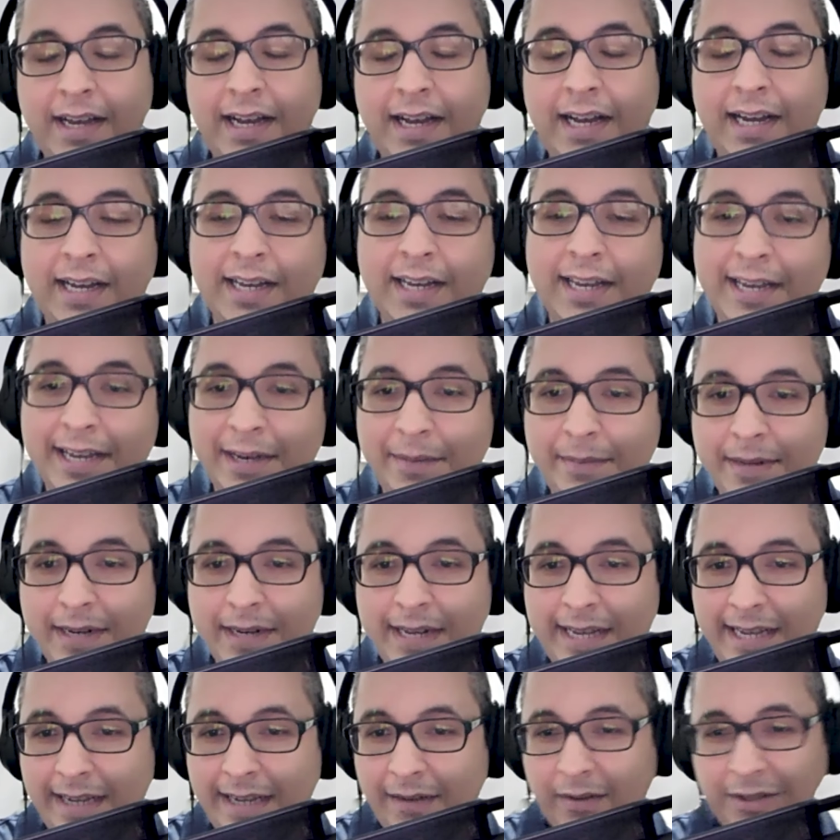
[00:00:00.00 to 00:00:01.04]
Mm. I am an
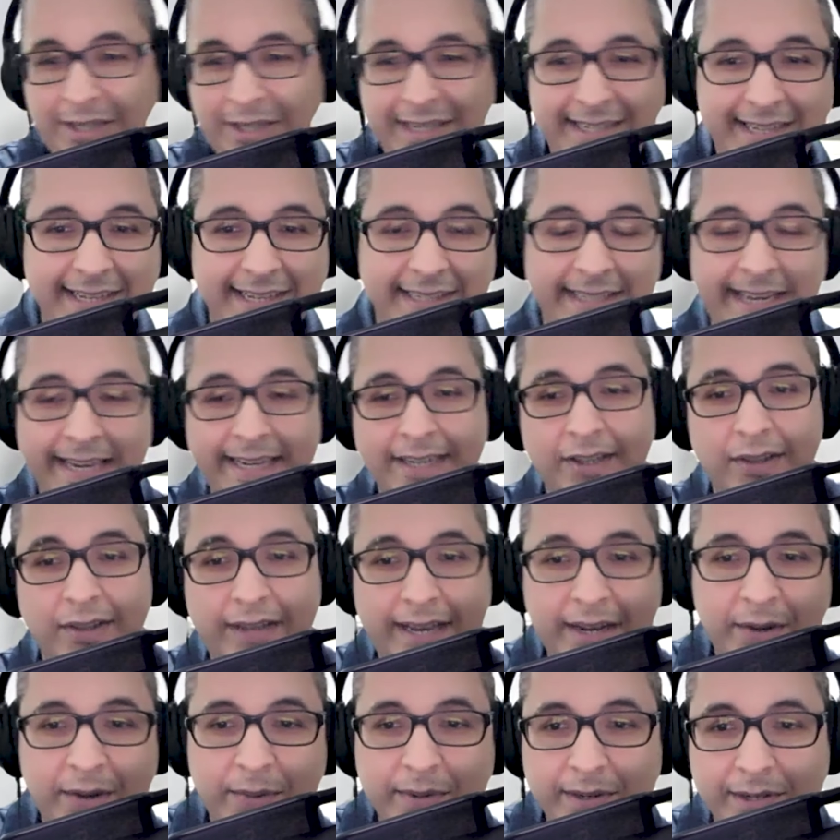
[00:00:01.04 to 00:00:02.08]
English as a second
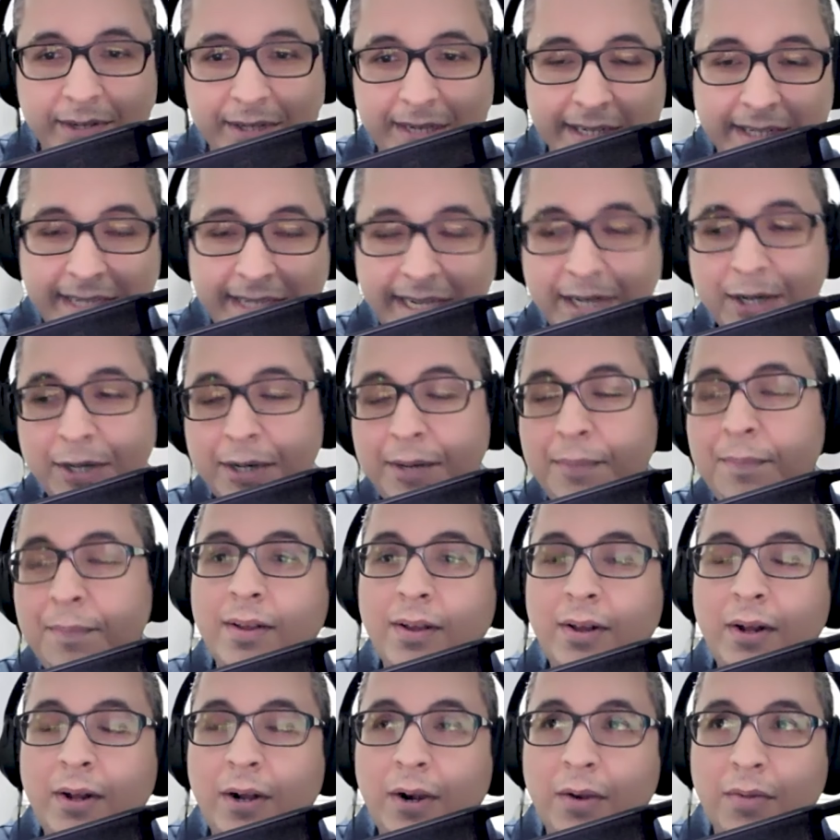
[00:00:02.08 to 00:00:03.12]
language teacher,
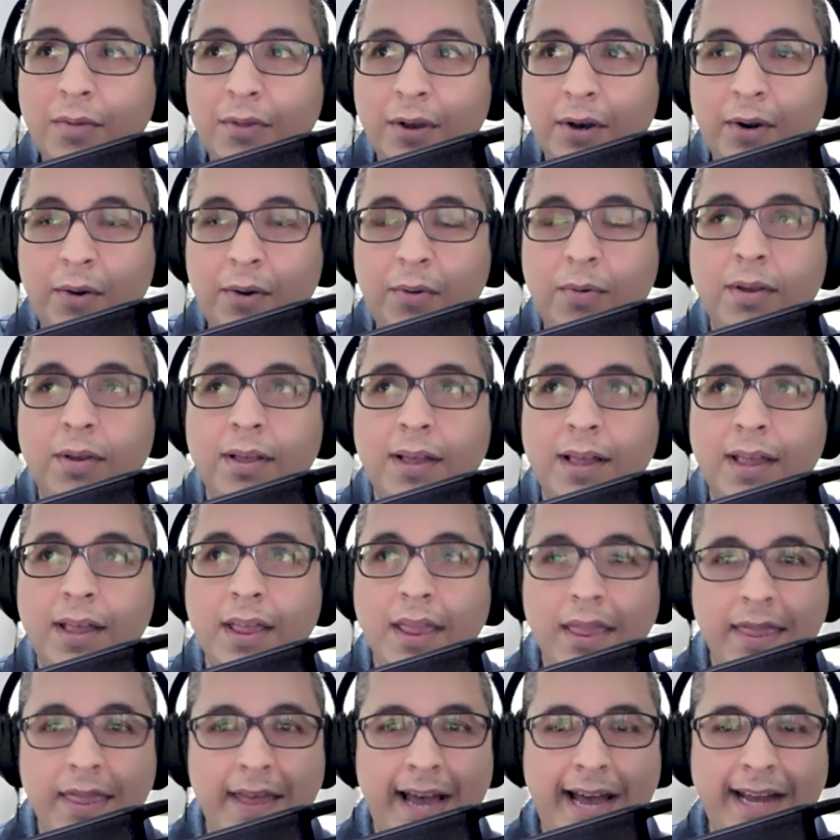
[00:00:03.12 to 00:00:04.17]
although
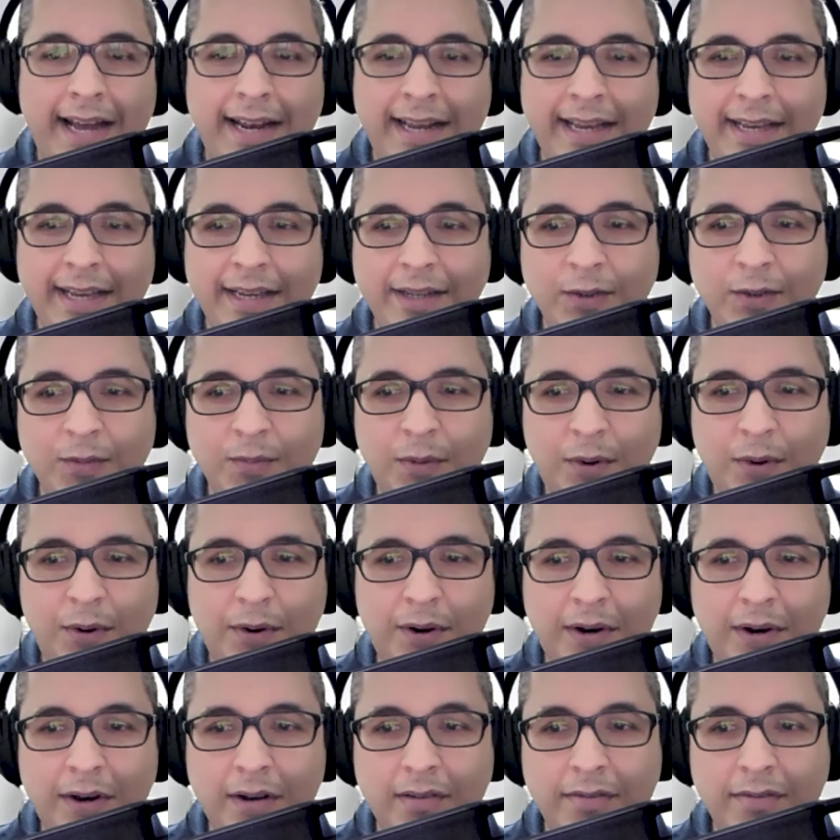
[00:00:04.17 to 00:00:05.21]
that is
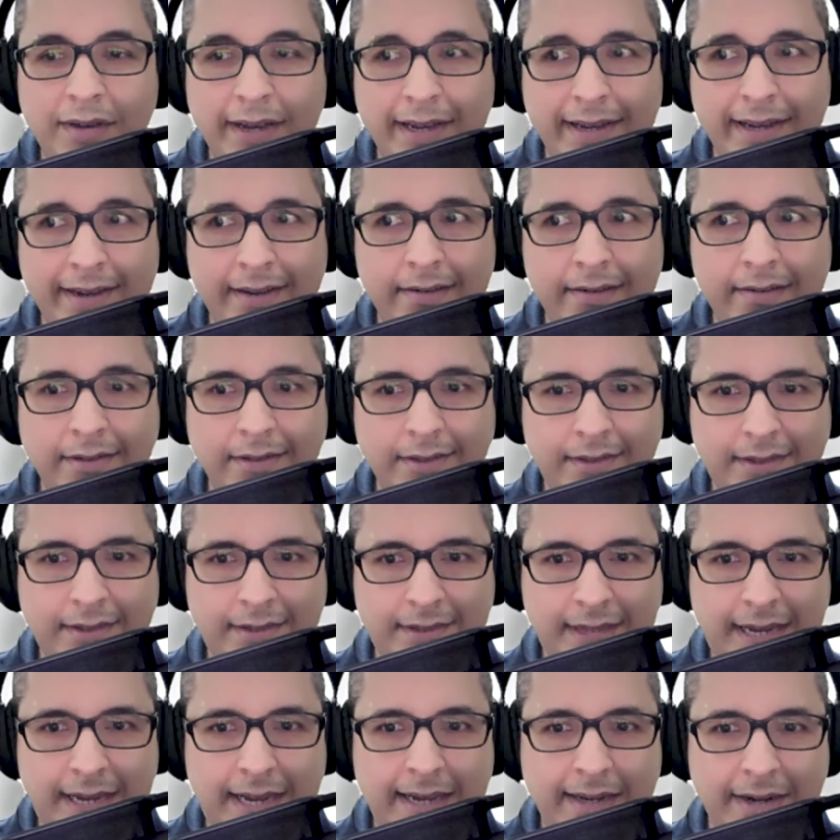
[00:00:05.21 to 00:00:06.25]
more of a
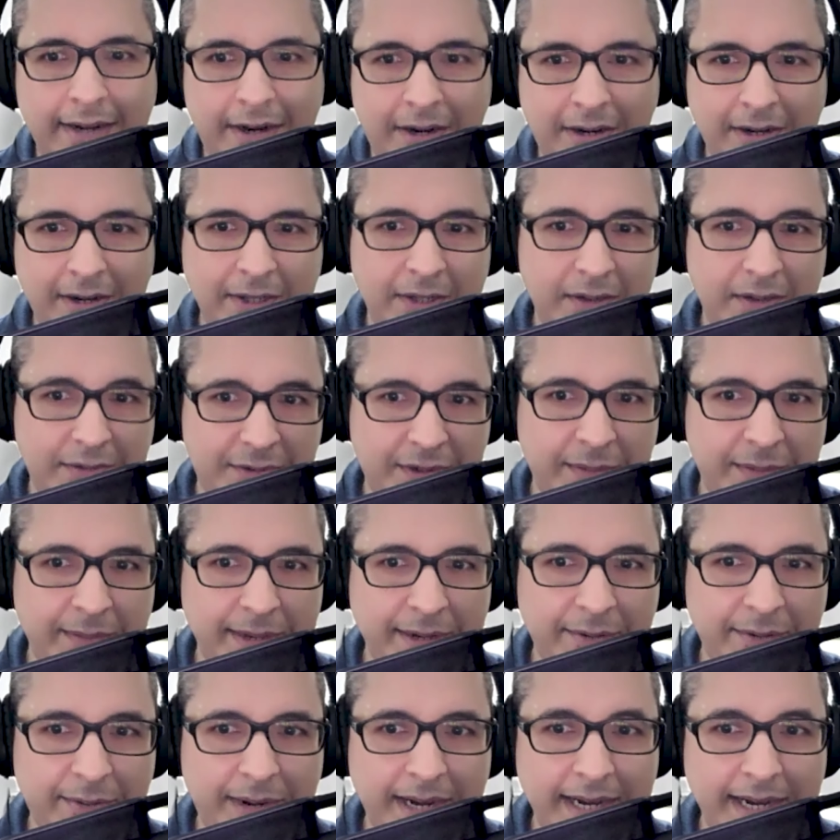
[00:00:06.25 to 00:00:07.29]
side hustle for
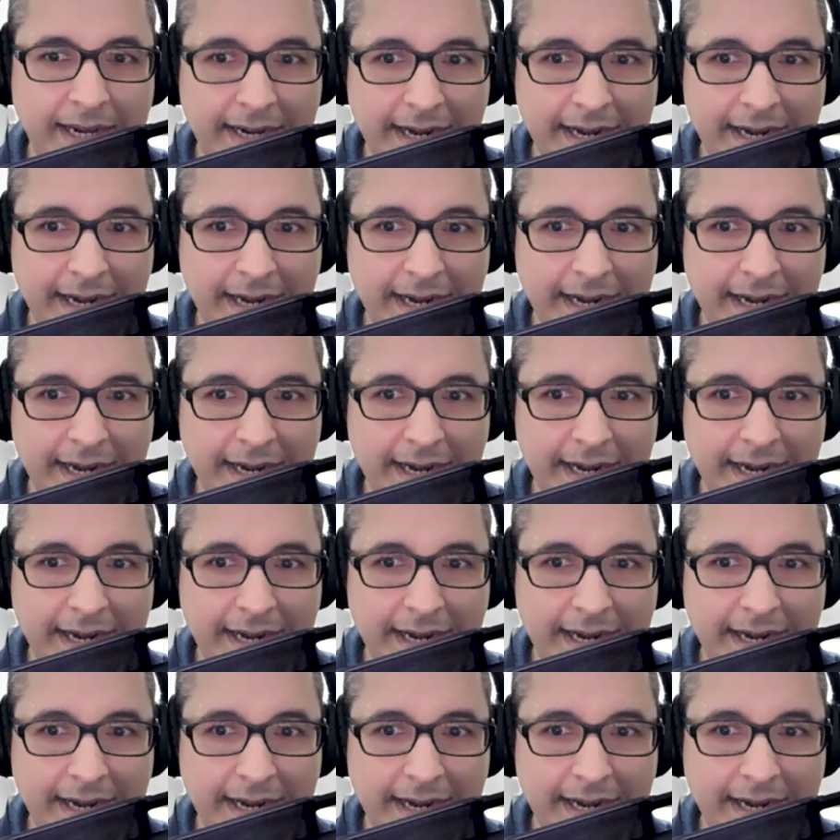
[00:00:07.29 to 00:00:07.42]
me right